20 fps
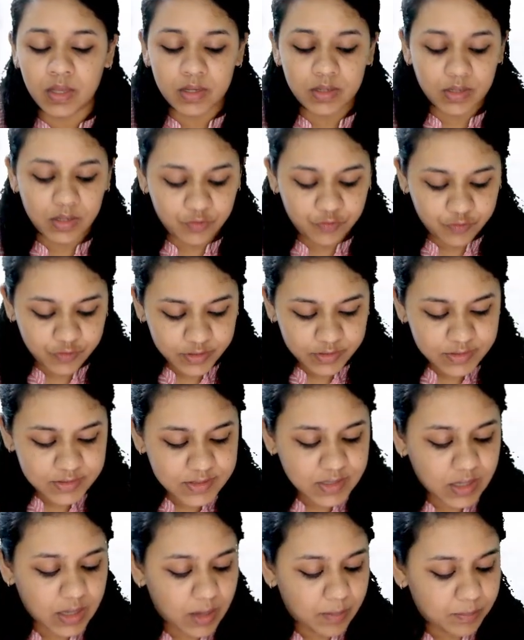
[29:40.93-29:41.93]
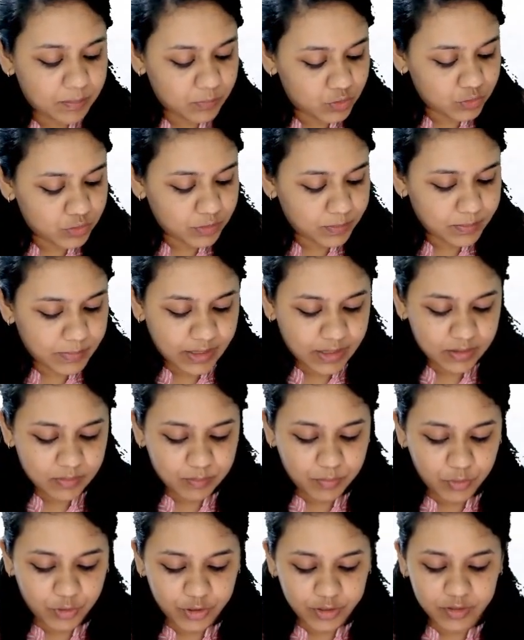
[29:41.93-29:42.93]
Now, friends, come to the main
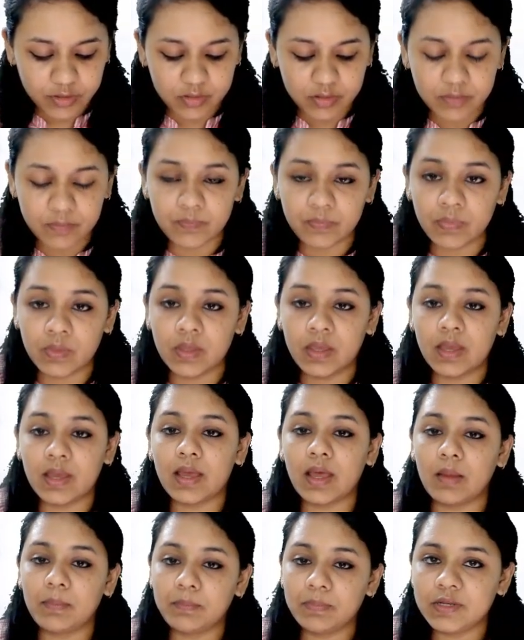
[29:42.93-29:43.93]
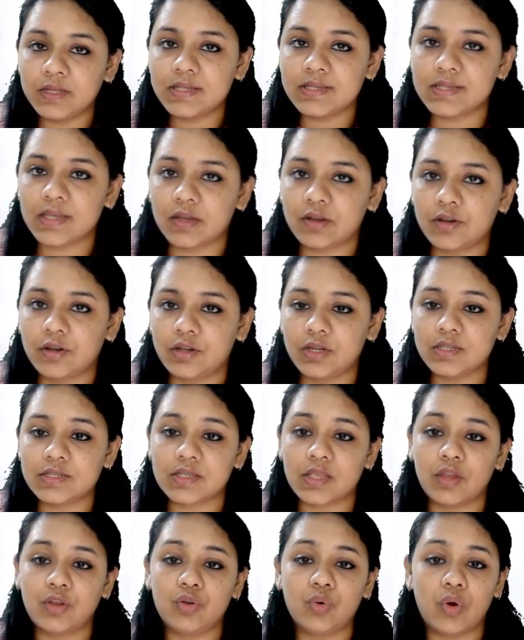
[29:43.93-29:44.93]
point. Company secretaries
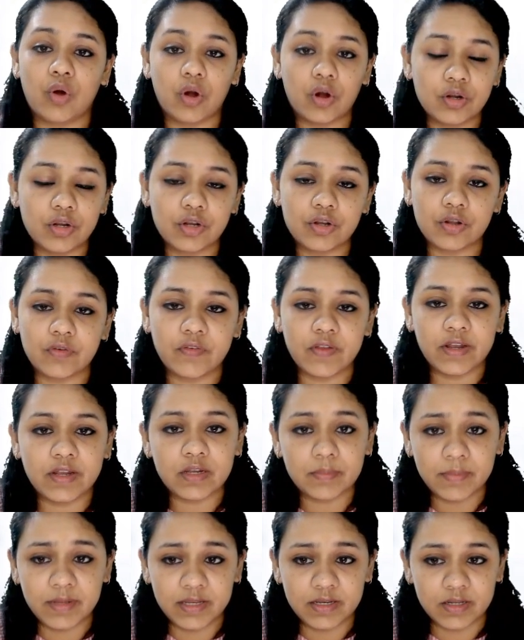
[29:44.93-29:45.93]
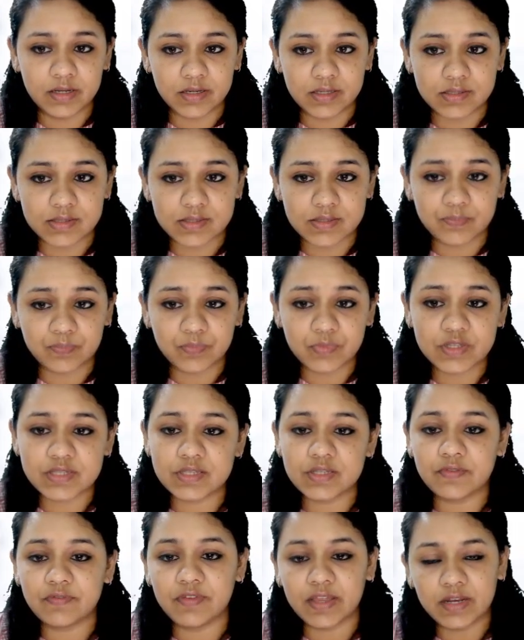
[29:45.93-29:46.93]
can do audit of intermediaries. This is
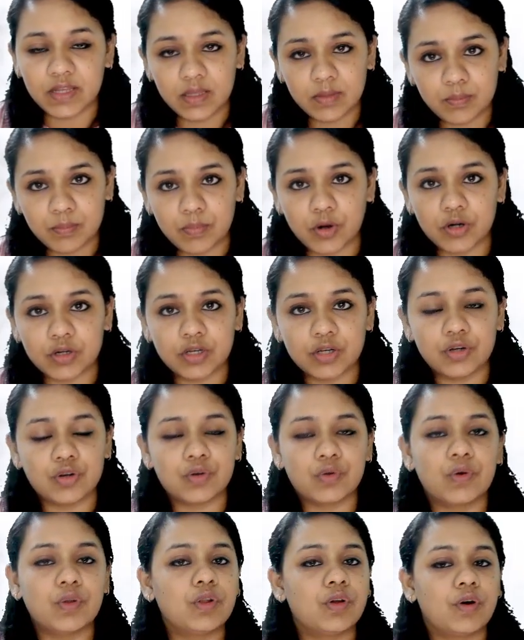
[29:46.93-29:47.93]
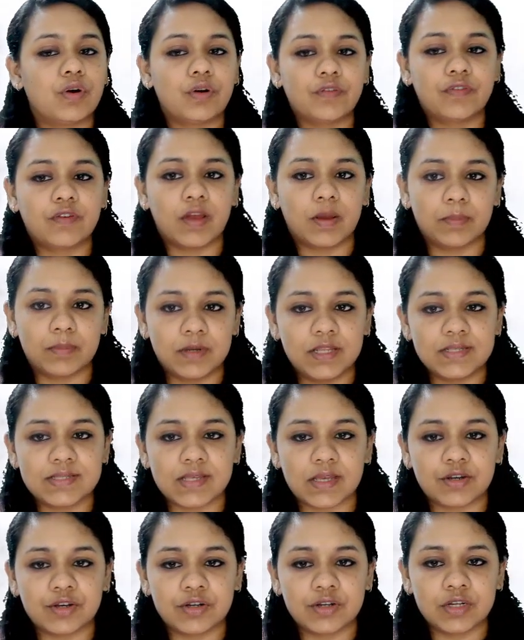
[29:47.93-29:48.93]
a very important role of company
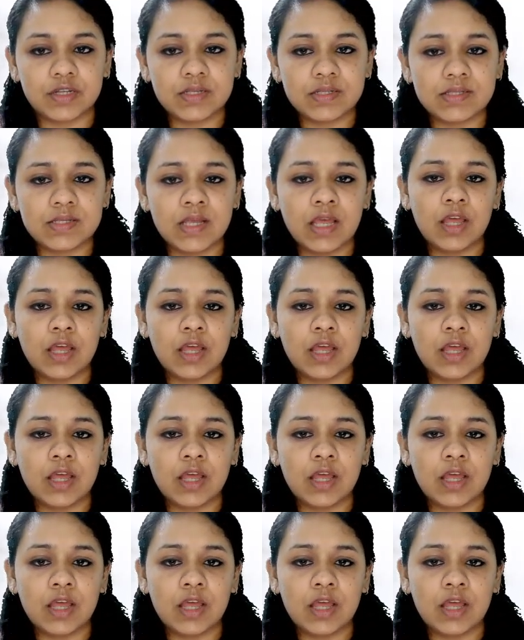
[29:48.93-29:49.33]
secretaries.